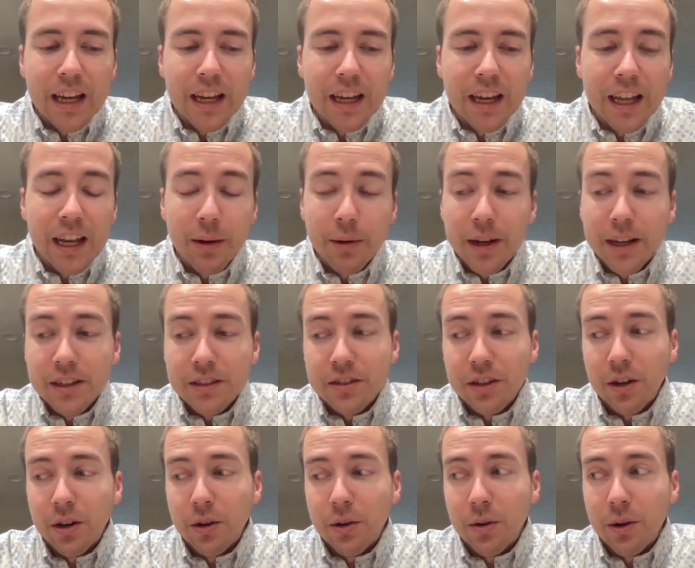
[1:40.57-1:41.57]
anyway,
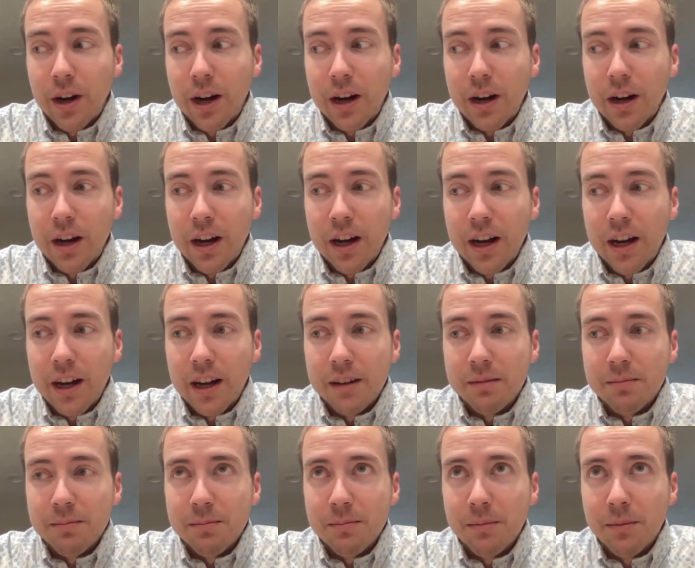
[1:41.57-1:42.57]
so
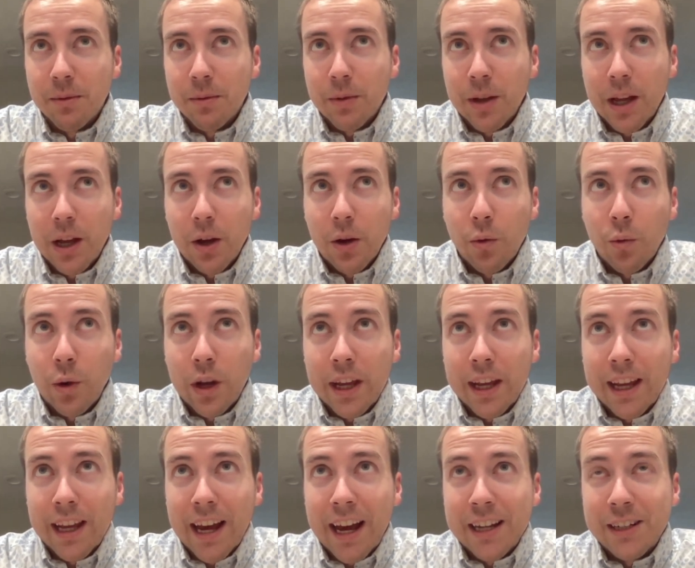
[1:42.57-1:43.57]

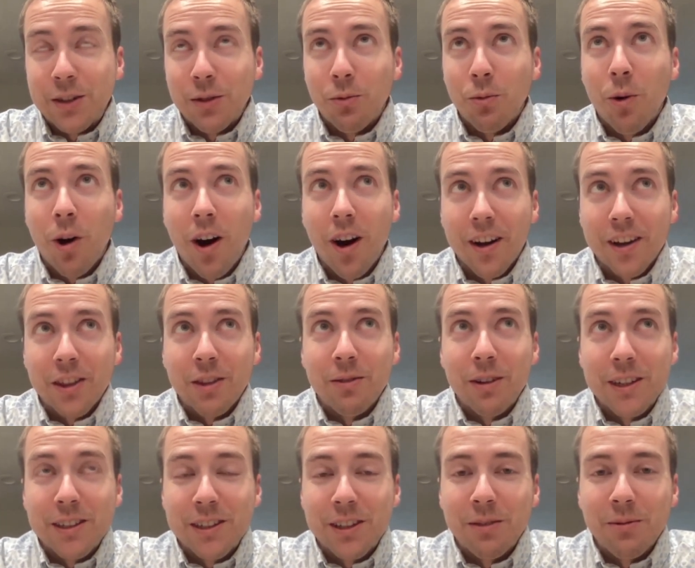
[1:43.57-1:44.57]
we had to walk the
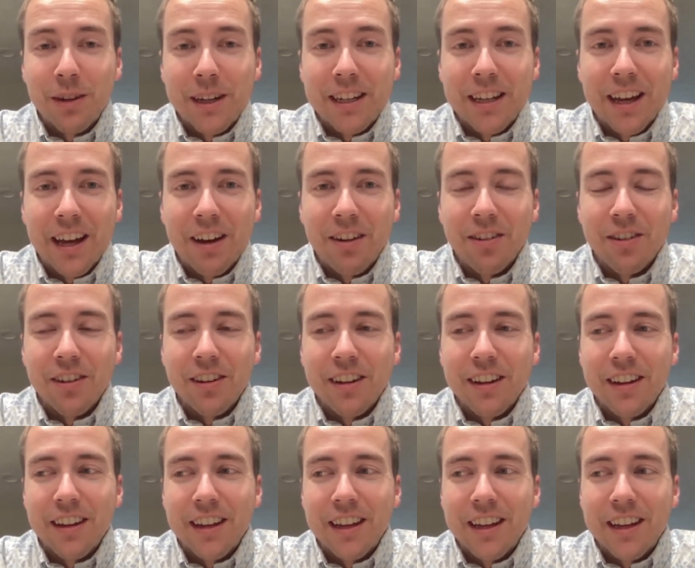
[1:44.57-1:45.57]
rest of the way down,
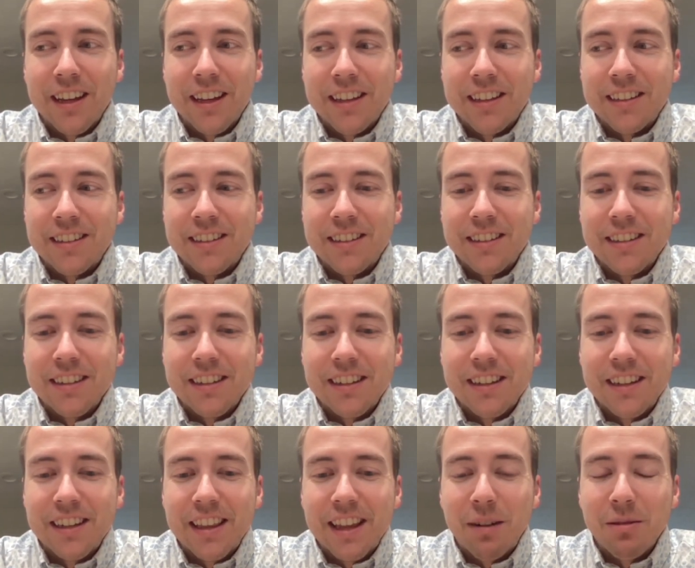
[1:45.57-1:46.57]
and
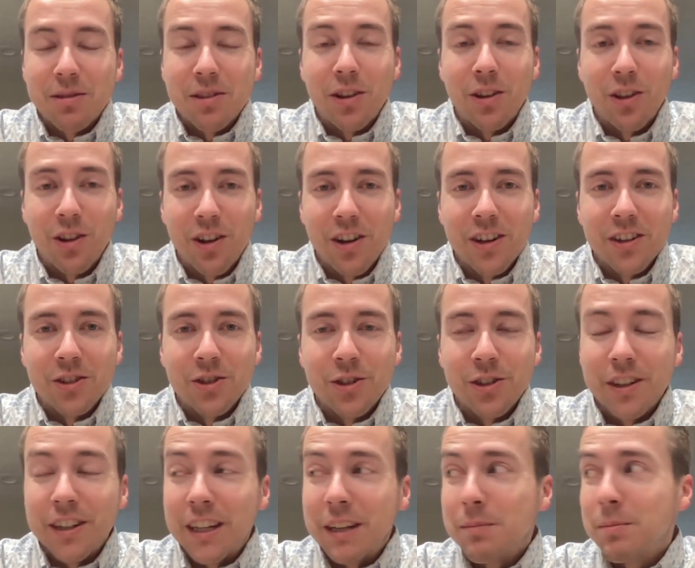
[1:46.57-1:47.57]
that was a long
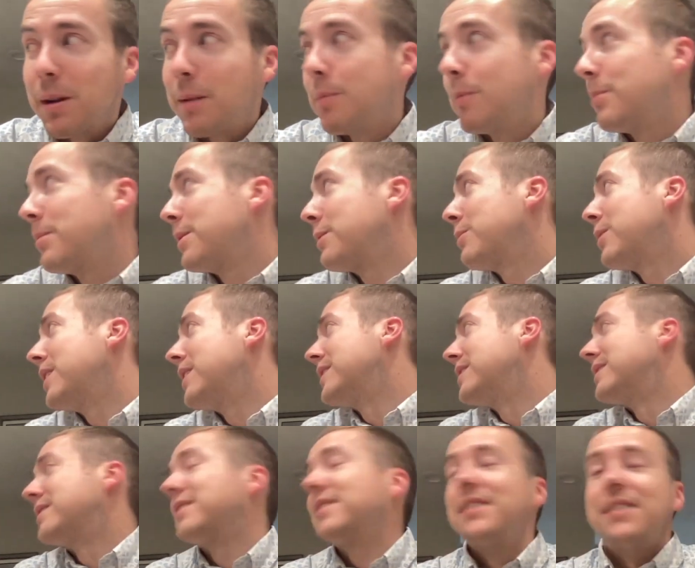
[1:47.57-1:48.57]
journey. It probably
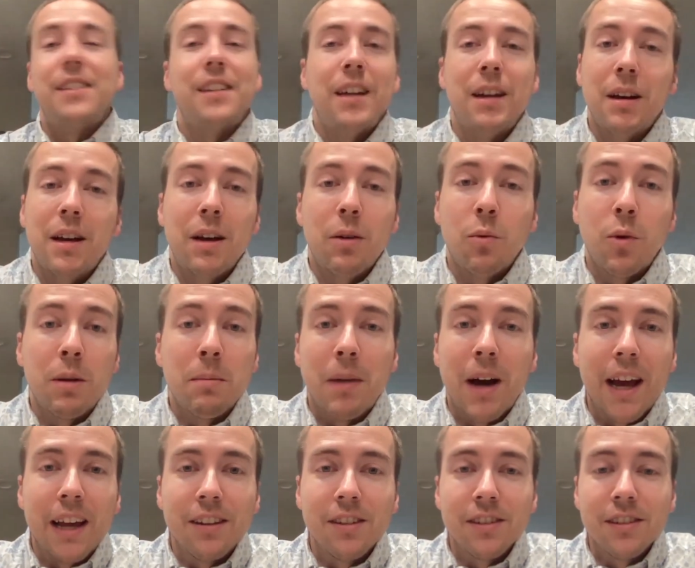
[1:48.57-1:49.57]
was a 1
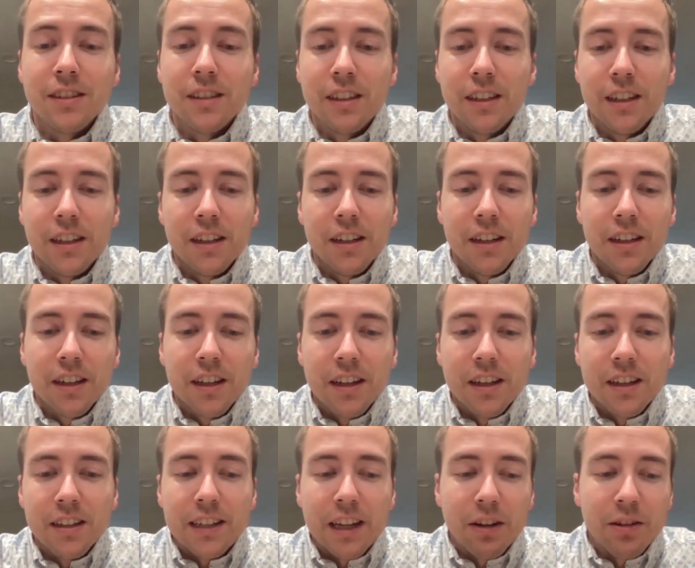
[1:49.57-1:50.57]
mile
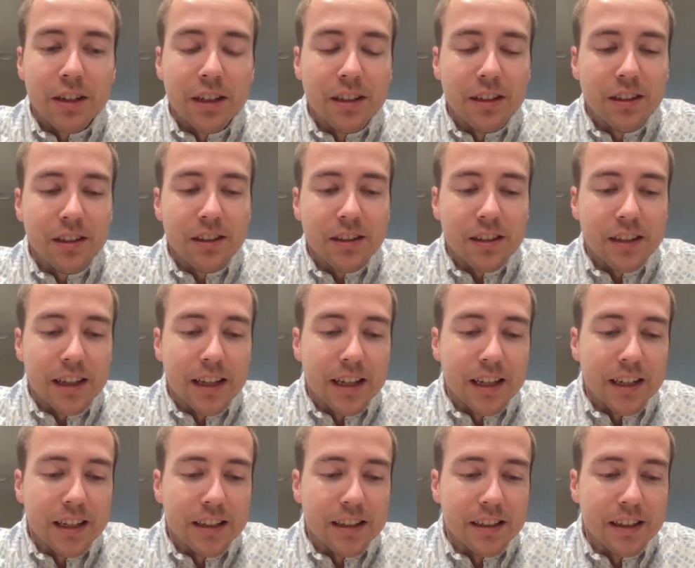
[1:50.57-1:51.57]
downhill,
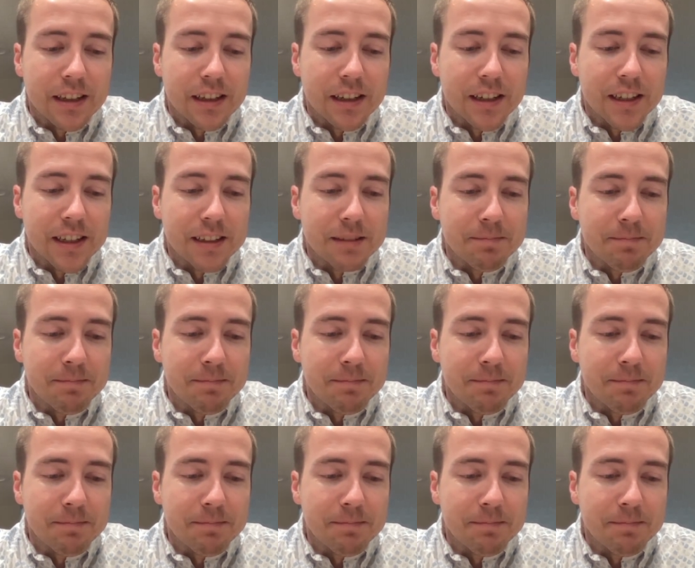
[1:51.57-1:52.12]
and